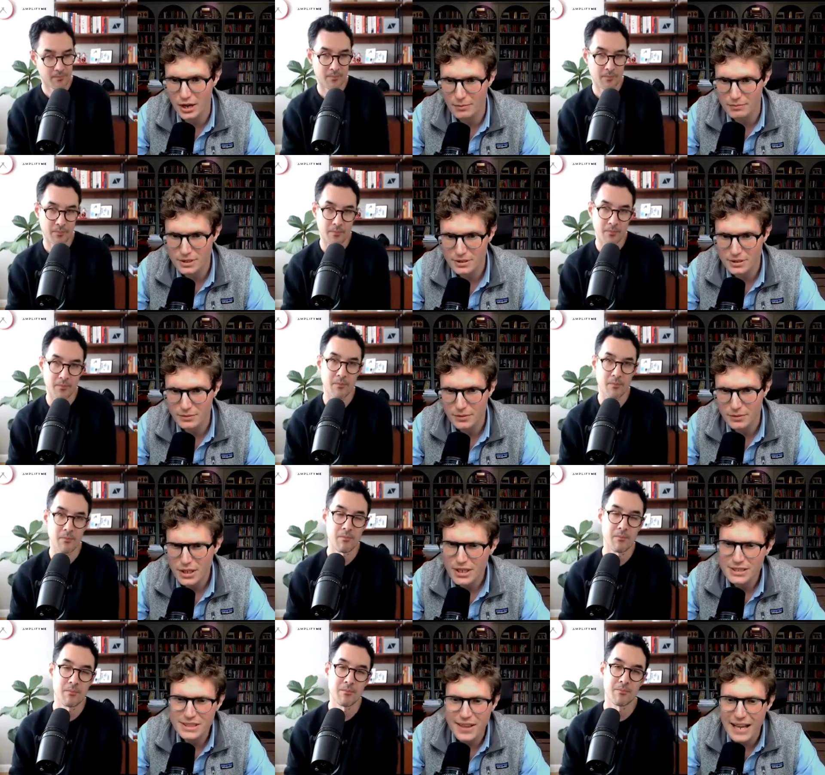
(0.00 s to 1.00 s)
Speaker 1: terms.
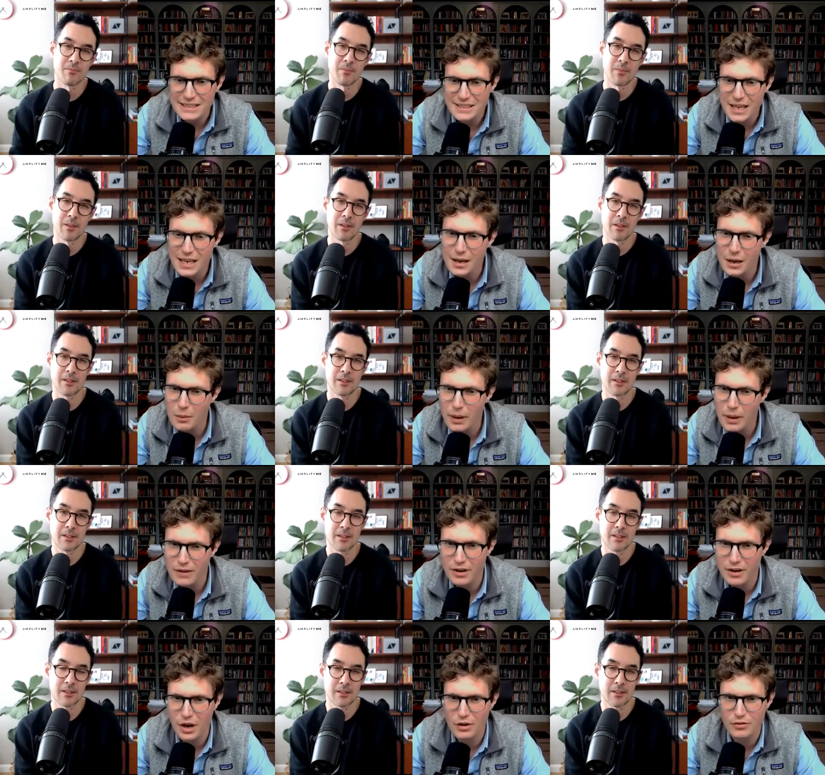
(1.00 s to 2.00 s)
So that's a little
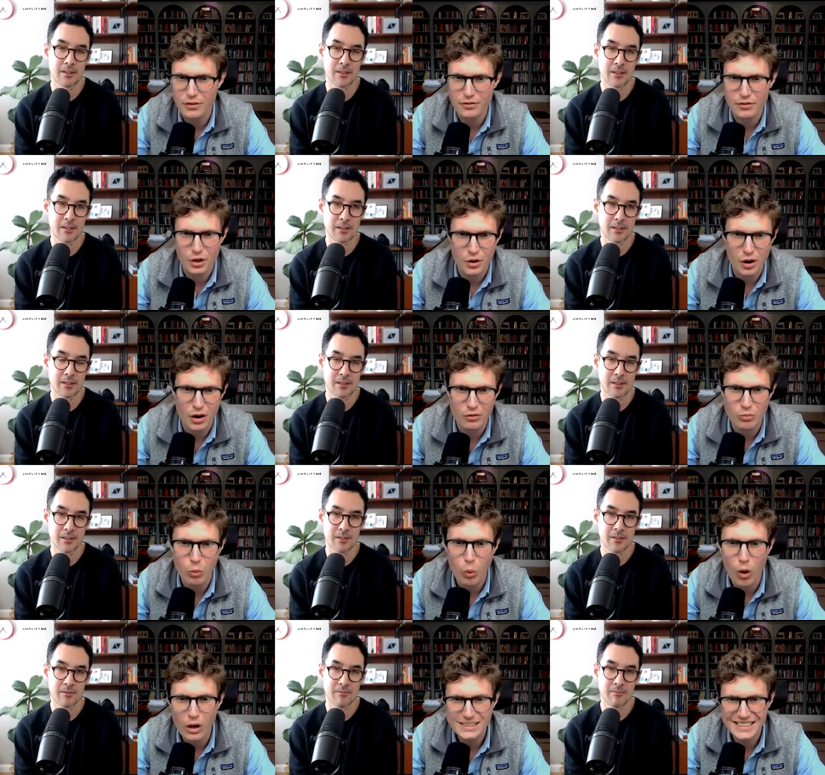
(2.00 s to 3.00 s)
bit of an overview
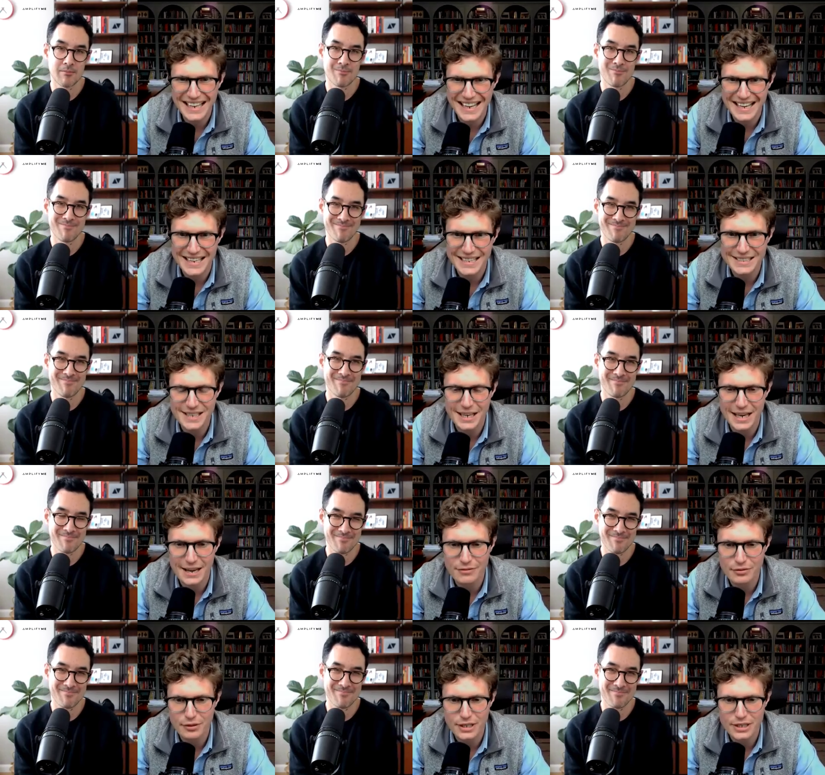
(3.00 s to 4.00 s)
of what is
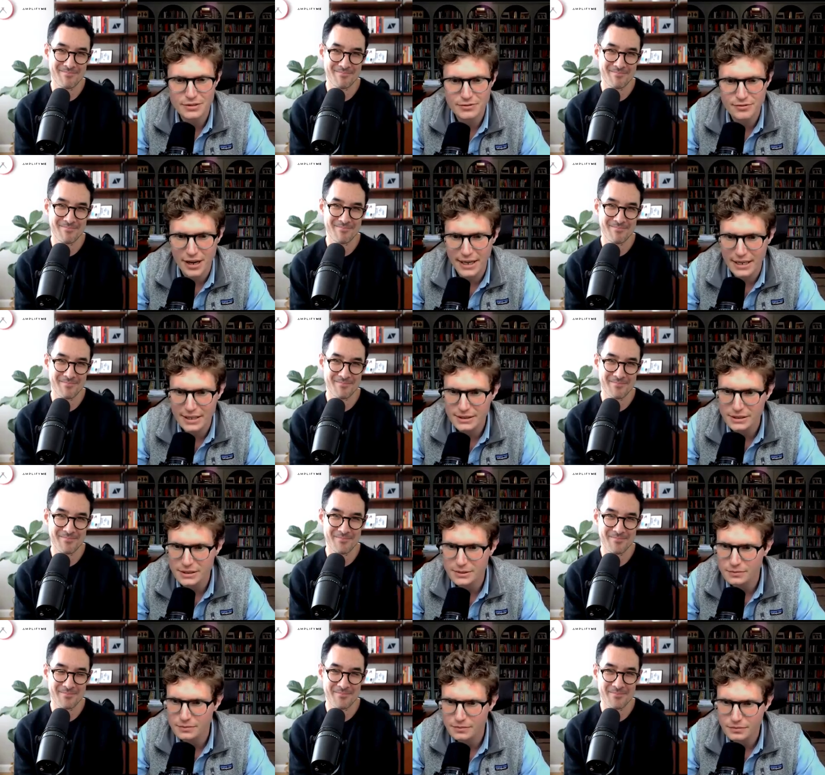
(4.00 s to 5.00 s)
rich
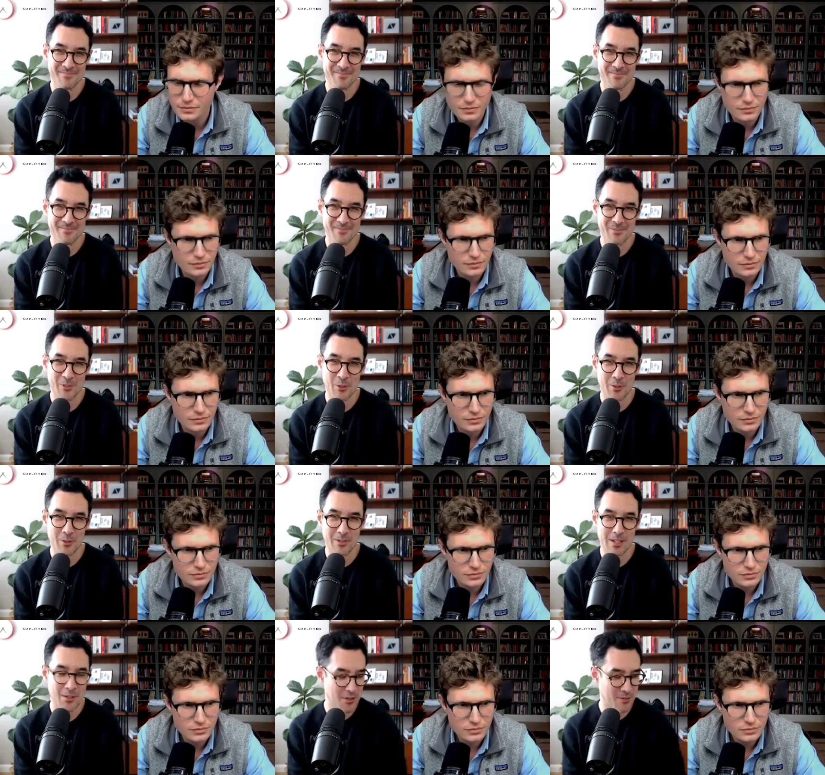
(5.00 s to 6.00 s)
finance.
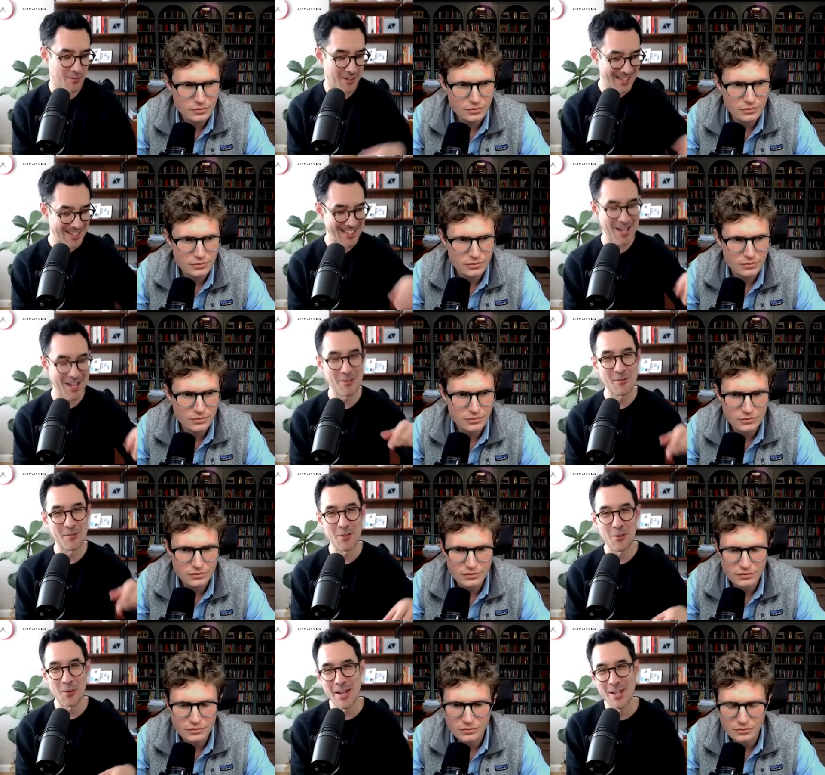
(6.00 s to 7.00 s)
Speaker 2: Cool. I was just writing down a
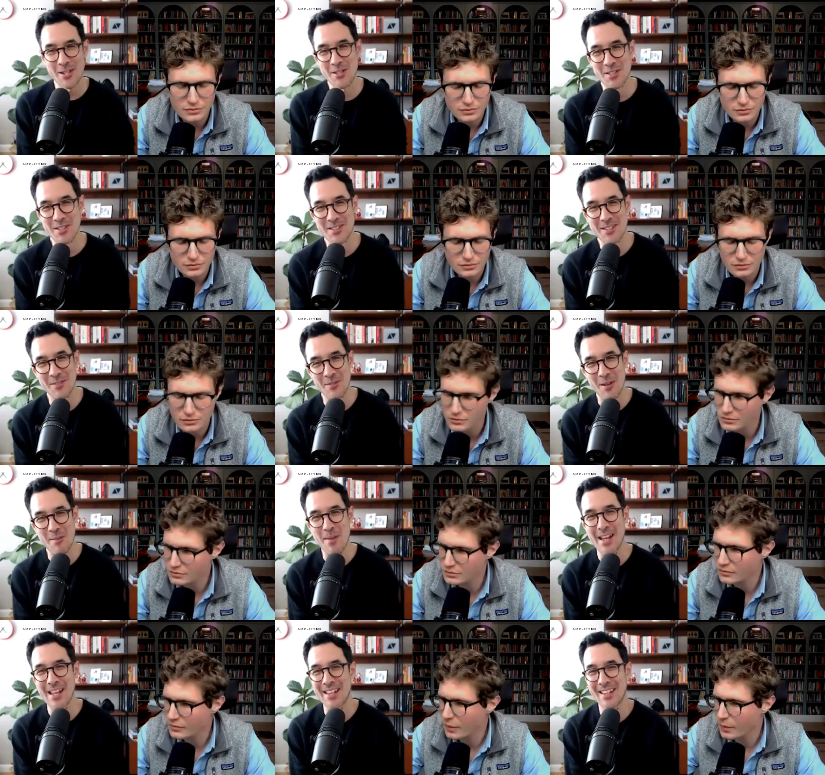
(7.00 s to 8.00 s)
few questions, if I
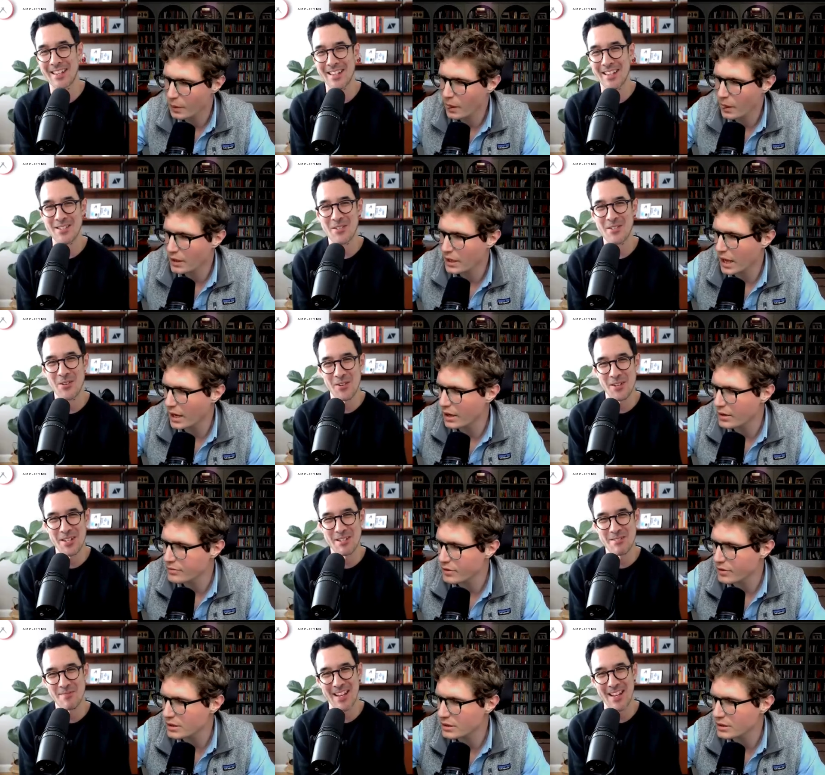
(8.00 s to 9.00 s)
may, as you were yeah,
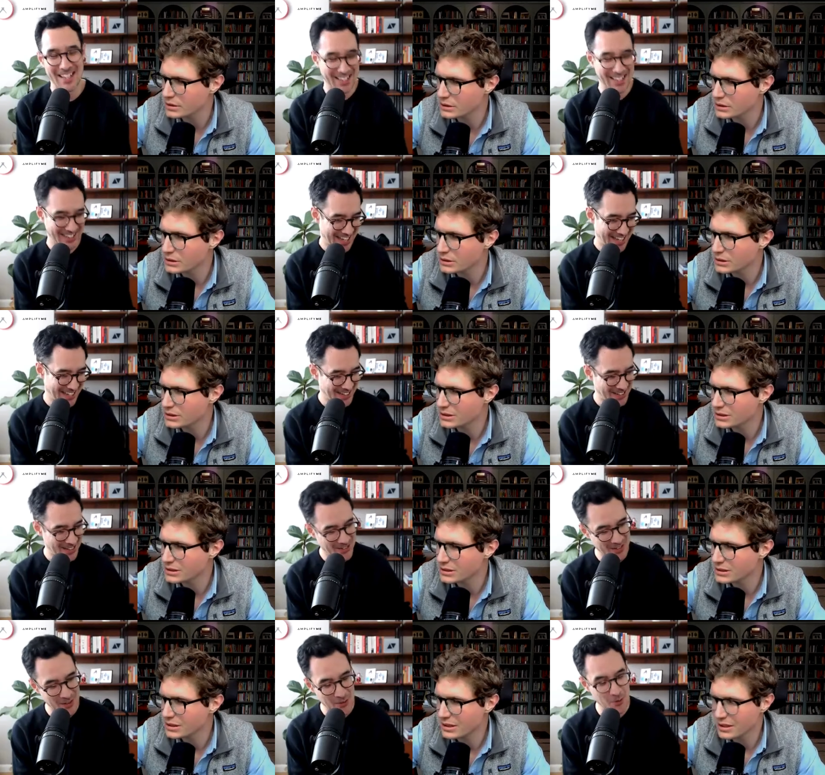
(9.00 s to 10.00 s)
explaining that.
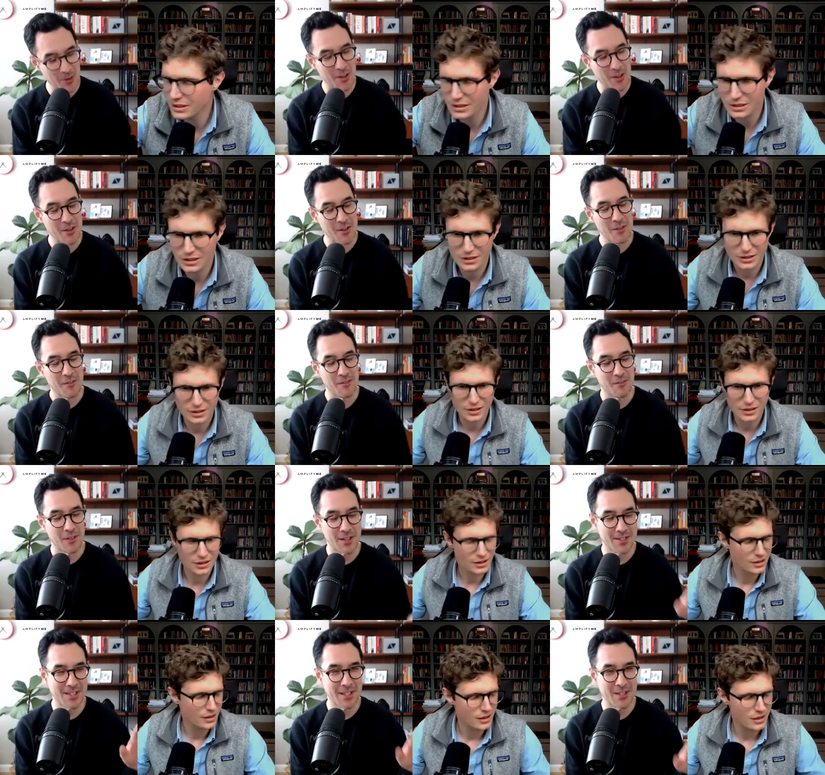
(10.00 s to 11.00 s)
So,
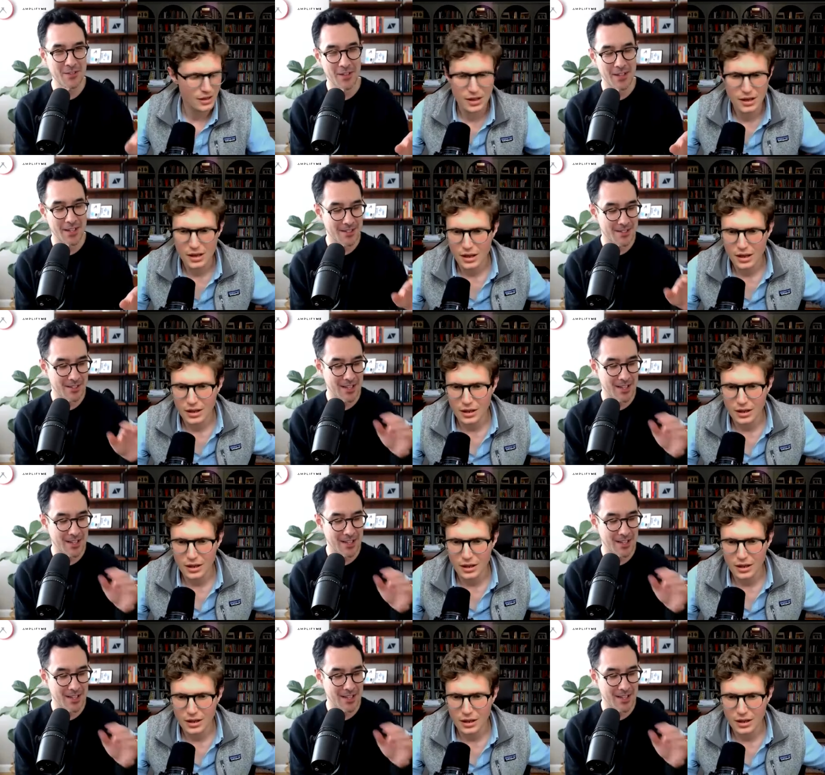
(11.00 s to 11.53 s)
first things first,